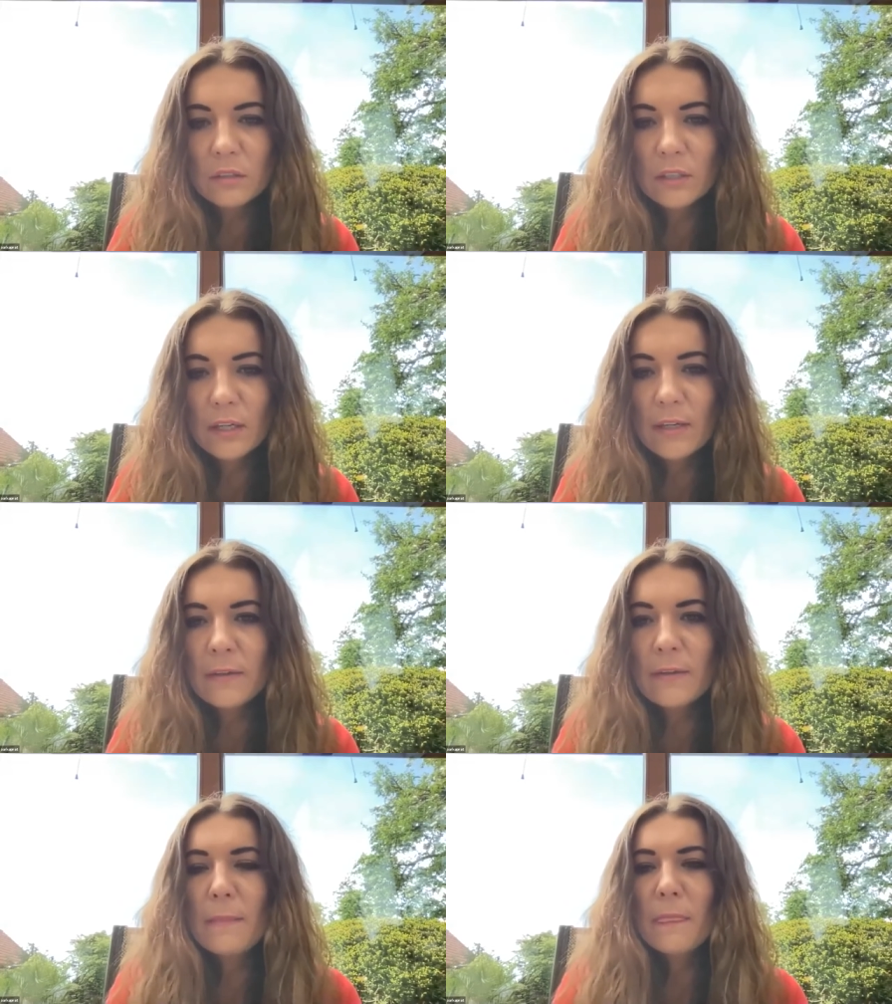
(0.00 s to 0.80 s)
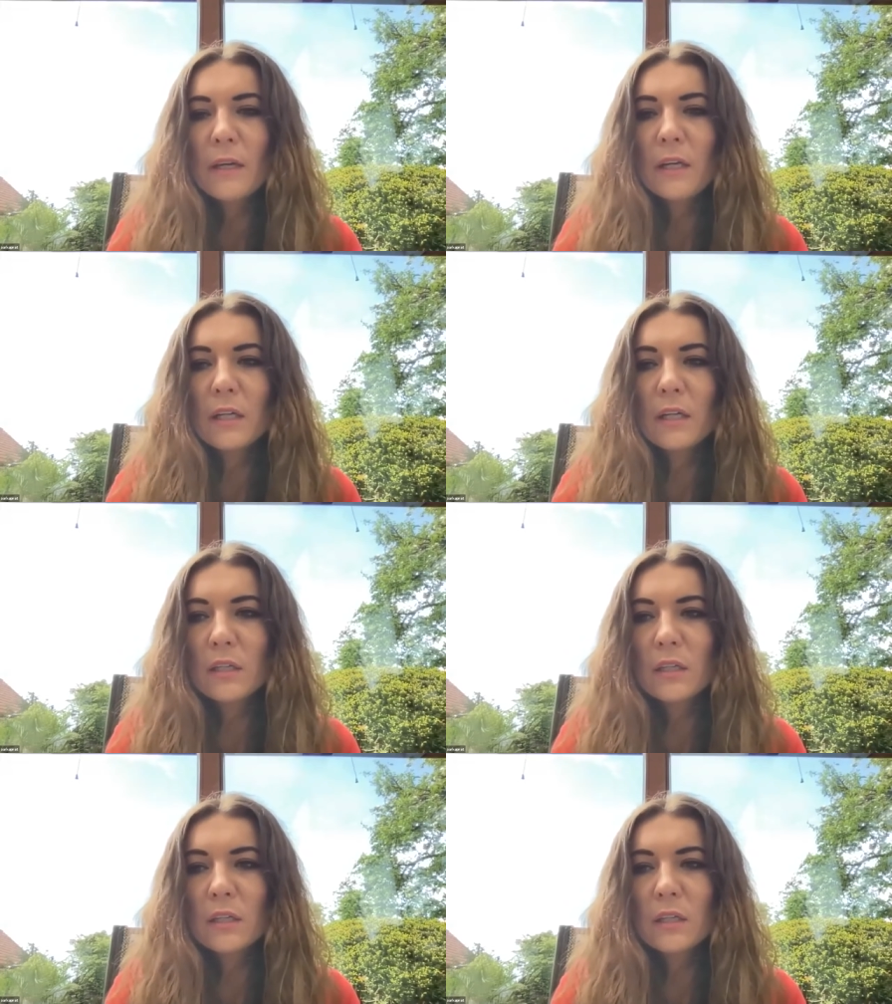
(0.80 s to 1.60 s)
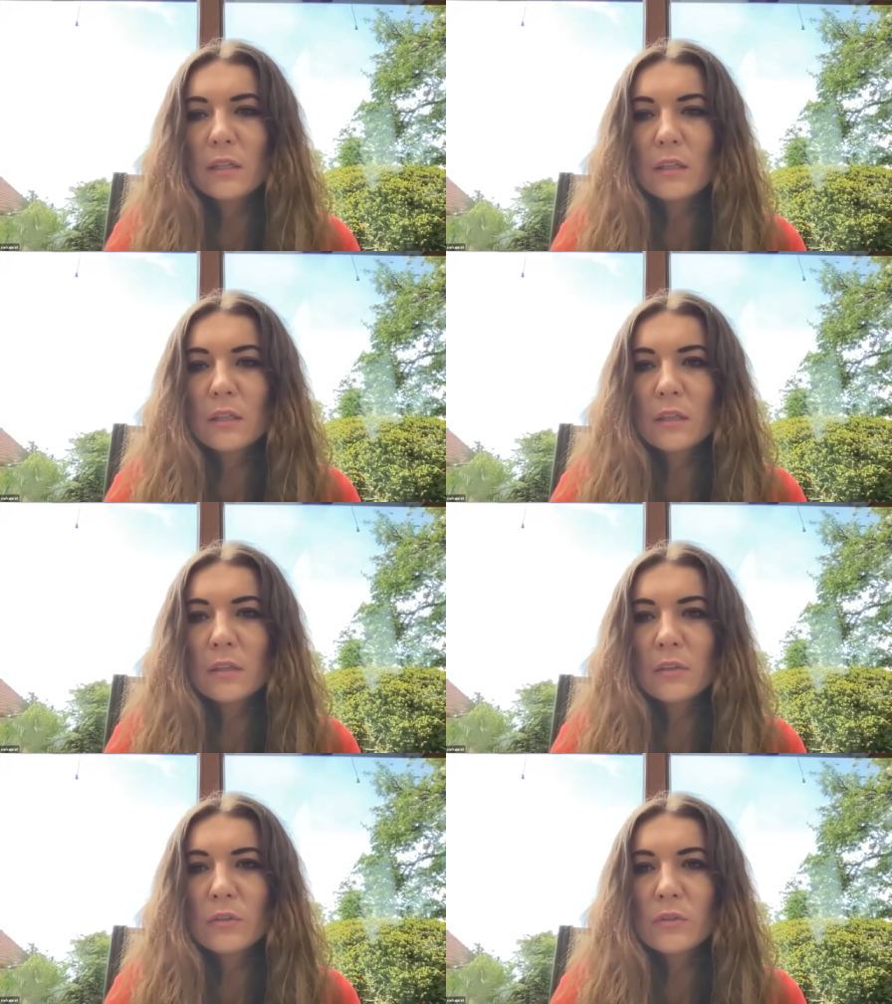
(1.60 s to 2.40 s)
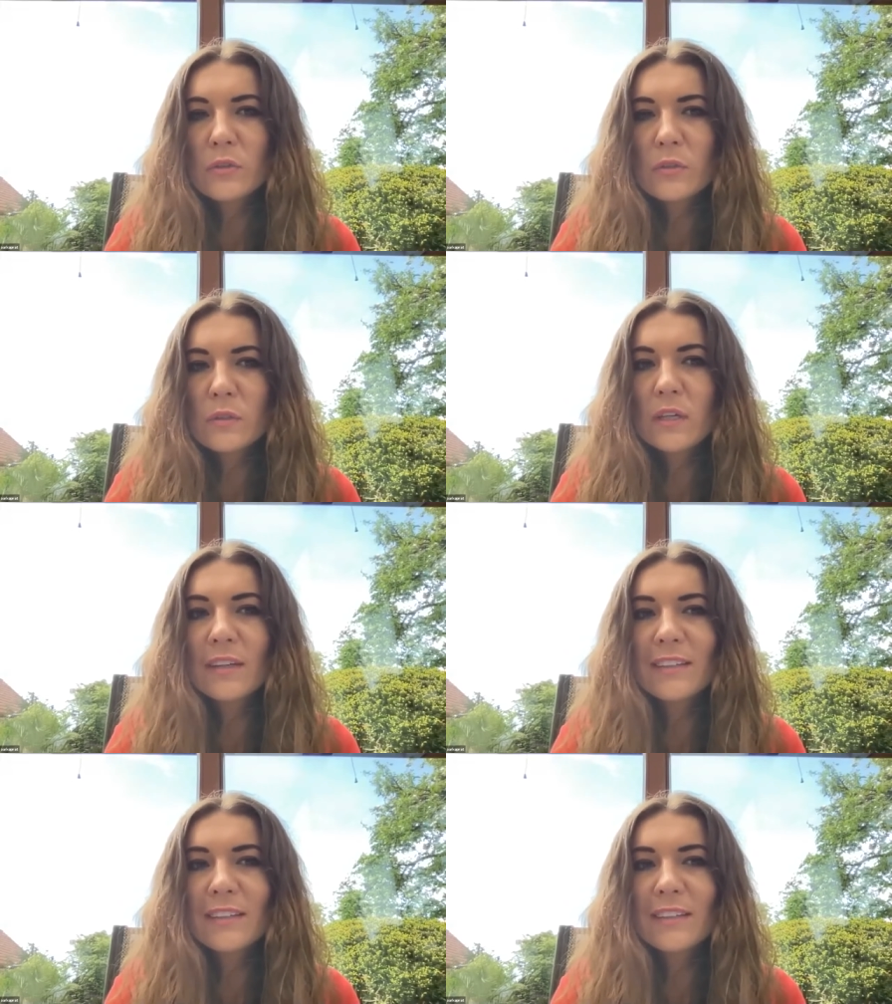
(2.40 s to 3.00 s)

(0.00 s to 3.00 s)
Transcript: yeah uh, so